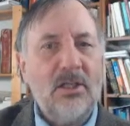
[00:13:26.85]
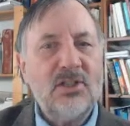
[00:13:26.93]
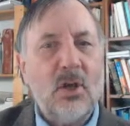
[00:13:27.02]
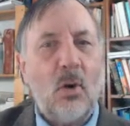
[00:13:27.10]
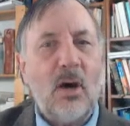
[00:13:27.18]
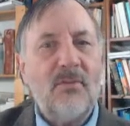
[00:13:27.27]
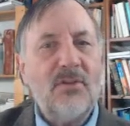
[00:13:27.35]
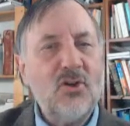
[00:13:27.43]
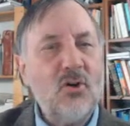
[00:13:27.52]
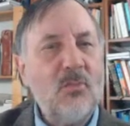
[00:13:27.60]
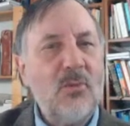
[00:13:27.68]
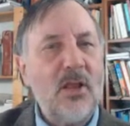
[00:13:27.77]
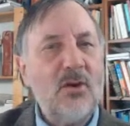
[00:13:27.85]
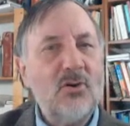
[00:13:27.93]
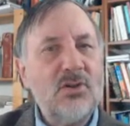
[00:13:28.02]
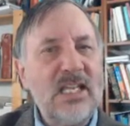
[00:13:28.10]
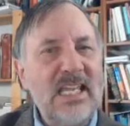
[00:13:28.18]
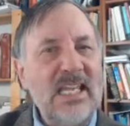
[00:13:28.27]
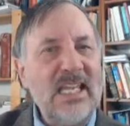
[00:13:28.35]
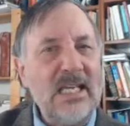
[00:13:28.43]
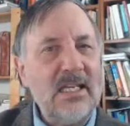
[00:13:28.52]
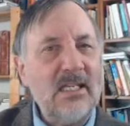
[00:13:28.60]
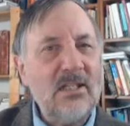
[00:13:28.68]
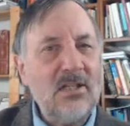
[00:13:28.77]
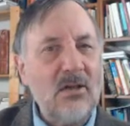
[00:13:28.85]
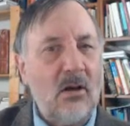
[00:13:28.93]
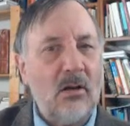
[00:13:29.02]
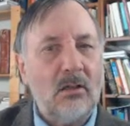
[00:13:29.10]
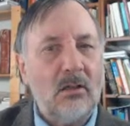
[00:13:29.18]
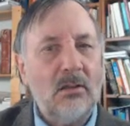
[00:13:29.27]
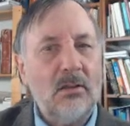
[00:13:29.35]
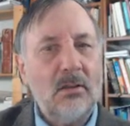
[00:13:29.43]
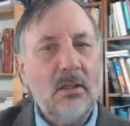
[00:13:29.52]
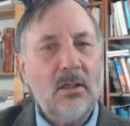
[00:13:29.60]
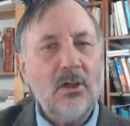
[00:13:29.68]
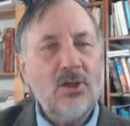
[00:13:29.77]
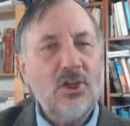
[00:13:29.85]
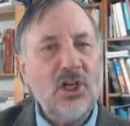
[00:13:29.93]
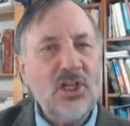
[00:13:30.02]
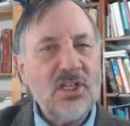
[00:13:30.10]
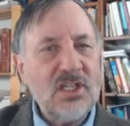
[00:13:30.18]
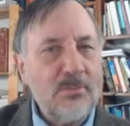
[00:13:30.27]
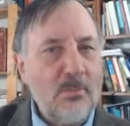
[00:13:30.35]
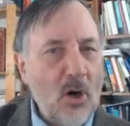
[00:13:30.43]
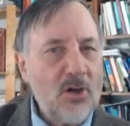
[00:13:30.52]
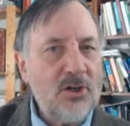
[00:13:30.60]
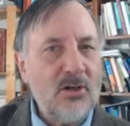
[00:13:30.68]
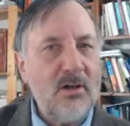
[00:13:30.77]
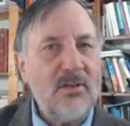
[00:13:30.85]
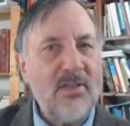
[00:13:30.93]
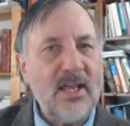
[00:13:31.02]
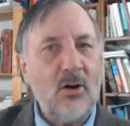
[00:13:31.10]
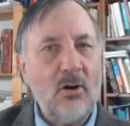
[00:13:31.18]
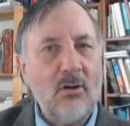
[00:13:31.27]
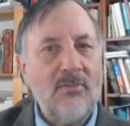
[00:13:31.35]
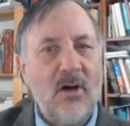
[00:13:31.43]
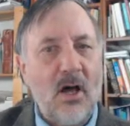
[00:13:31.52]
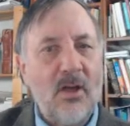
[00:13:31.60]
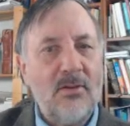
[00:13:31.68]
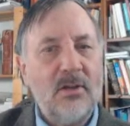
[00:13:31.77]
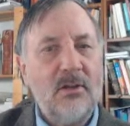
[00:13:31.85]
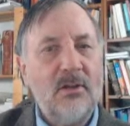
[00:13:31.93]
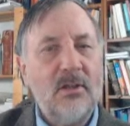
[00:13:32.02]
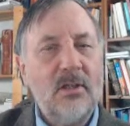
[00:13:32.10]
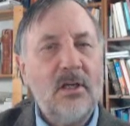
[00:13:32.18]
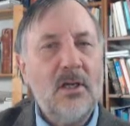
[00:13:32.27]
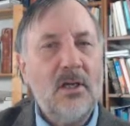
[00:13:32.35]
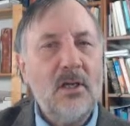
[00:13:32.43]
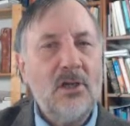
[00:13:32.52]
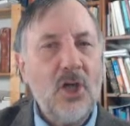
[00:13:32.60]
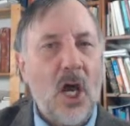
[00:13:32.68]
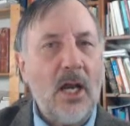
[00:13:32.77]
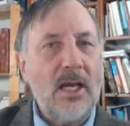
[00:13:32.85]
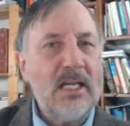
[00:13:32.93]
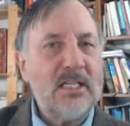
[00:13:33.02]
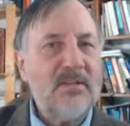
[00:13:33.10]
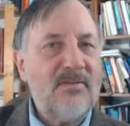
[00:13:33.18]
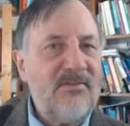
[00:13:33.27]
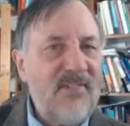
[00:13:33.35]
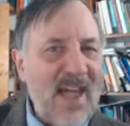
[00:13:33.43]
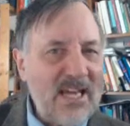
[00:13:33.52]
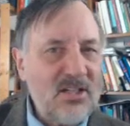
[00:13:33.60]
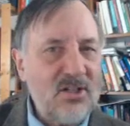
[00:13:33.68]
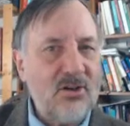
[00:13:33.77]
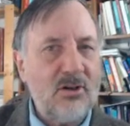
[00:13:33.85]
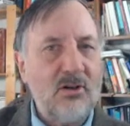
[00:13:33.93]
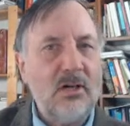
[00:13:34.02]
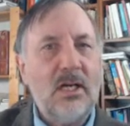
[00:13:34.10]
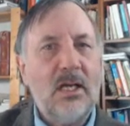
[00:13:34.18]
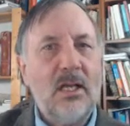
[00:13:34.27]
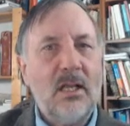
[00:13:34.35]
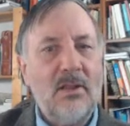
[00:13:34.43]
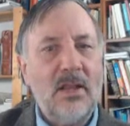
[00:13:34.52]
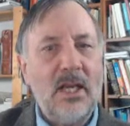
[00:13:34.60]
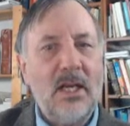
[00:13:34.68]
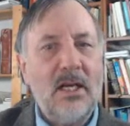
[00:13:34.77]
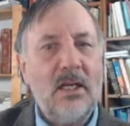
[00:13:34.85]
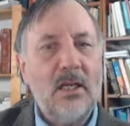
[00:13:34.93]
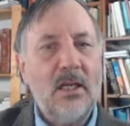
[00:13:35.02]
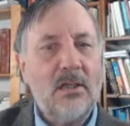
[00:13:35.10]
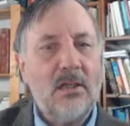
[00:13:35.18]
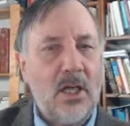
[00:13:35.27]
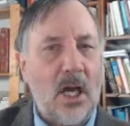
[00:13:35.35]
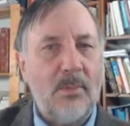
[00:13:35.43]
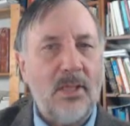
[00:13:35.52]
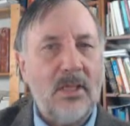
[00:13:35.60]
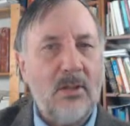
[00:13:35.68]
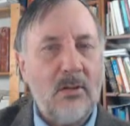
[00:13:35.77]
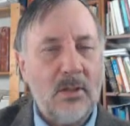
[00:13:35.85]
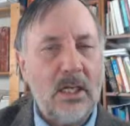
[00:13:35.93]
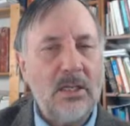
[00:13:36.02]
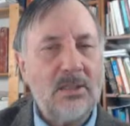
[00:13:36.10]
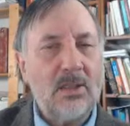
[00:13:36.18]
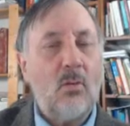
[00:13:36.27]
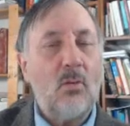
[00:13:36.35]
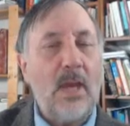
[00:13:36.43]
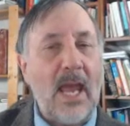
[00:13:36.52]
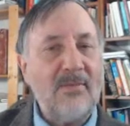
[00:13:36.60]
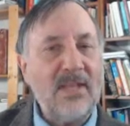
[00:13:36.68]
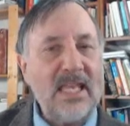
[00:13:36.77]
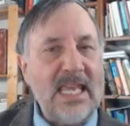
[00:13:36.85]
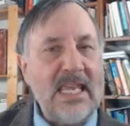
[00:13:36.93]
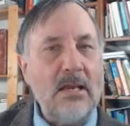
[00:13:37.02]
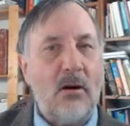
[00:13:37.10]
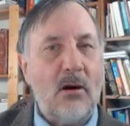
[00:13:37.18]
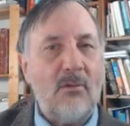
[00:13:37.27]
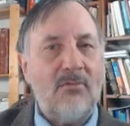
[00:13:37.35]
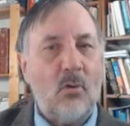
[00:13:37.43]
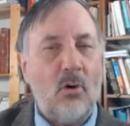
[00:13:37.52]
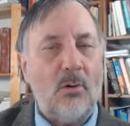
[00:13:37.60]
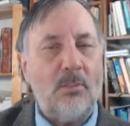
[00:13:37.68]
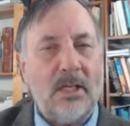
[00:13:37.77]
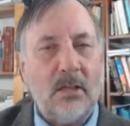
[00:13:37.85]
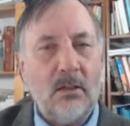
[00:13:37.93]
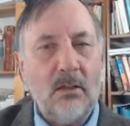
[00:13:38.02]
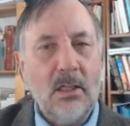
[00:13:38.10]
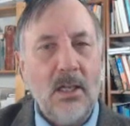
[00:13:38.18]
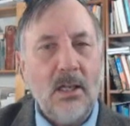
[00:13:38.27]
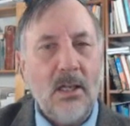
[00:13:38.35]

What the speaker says: So of the two brothers, he is taller. She is smarter than her father. Johnny is faster than Tommy. Okay, so we have the er form here.